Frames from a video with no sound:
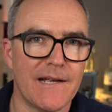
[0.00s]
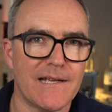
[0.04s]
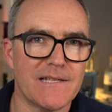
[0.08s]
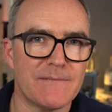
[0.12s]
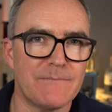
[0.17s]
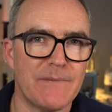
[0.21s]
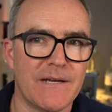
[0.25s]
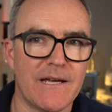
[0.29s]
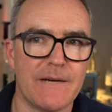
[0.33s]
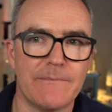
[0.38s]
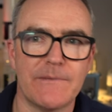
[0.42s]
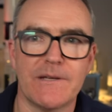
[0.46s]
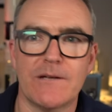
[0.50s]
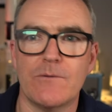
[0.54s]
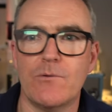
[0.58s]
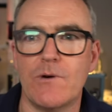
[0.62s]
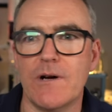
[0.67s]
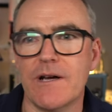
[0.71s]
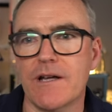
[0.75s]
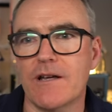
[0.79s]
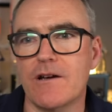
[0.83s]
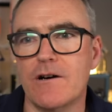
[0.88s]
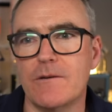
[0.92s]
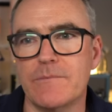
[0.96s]
that's becoming
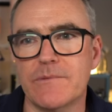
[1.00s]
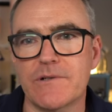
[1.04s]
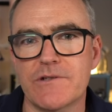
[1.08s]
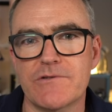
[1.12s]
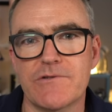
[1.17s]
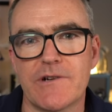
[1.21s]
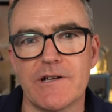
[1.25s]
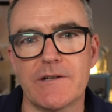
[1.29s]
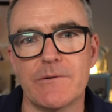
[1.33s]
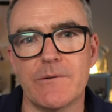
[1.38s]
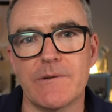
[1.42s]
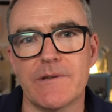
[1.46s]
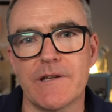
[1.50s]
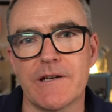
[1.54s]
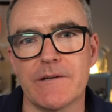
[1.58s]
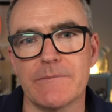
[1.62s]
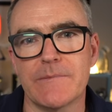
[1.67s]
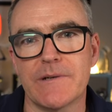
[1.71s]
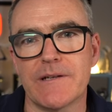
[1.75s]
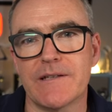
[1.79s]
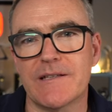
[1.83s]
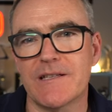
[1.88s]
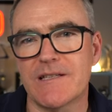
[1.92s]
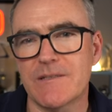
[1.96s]
quite a common trope with
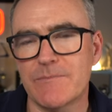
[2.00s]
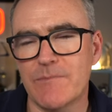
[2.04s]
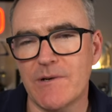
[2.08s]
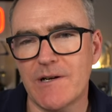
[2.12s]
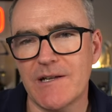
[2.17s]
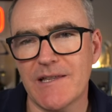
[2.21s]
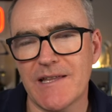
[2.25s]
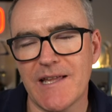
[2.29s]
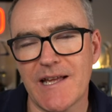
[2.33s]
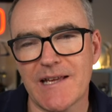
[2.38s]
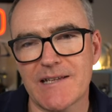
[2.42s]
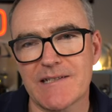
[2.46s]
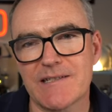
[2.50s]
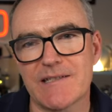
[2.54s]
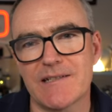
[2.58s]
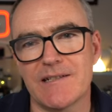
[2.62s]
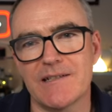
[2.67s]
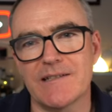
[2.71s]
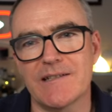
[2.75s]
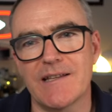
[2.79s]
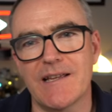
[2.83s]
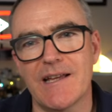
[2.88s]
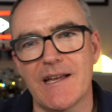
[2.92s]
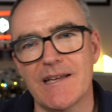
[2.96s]
Omega, despite the
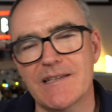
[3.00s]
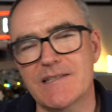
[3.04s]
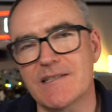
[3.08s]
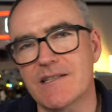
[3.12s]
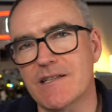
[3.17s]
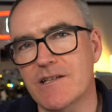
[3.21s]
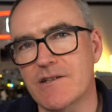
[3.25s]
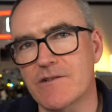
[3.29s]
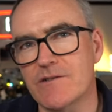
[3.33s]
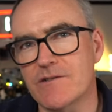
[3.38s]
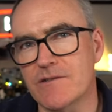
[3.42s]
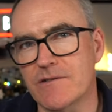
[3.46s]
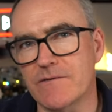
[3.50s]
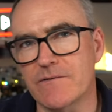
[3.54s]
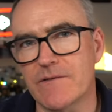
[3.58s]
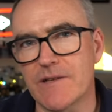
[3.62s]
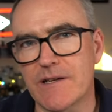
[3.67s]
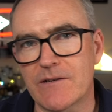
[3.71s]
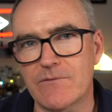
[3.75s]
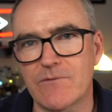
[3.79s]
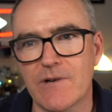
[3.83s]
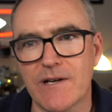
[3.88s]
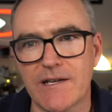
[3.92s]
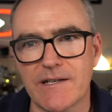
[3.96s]
excellent execution of
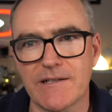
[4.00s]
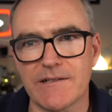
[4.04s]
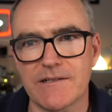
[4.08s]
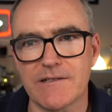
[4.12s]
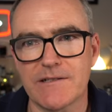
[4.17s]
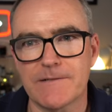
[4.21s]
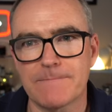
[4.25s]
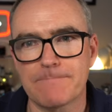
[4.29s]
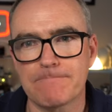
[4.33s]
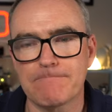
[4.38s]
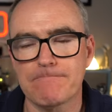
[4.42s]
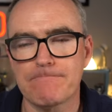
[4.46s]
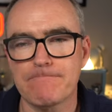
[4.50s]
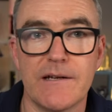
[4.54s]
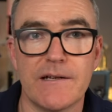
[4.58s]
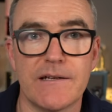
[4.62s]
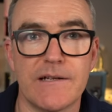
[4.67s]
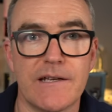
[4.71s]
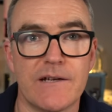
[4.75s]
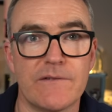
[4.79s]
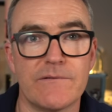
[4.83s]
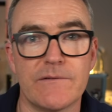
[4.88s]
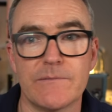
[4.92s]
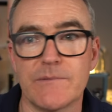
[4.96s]
their range.
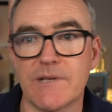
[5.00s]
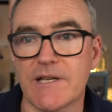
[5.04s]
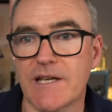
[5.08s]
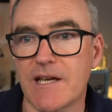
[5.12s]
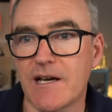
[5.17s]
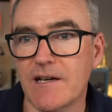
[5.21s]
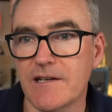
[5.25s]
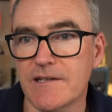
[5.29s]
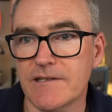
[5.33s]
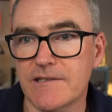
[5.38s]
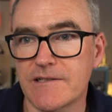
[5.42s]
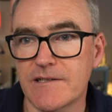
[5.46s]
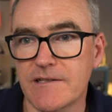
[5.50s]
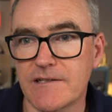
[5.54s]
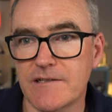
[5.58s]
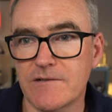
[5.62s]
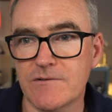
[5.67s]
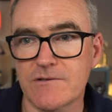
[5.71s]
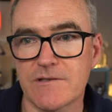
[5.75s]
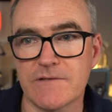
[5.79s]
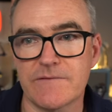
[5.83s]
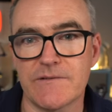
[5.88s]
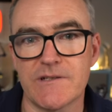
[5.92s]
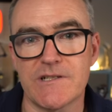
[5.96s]
You know, from the coloured
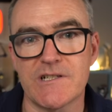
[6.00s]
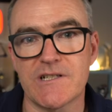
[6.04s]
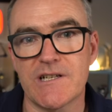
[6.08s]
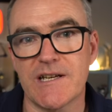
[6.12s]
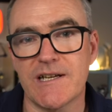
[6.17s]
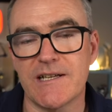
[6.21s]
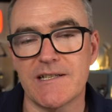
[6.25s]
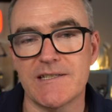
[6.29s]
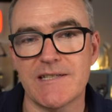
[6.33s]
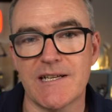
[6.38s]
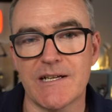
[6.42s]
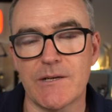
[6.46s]
dials of the Shades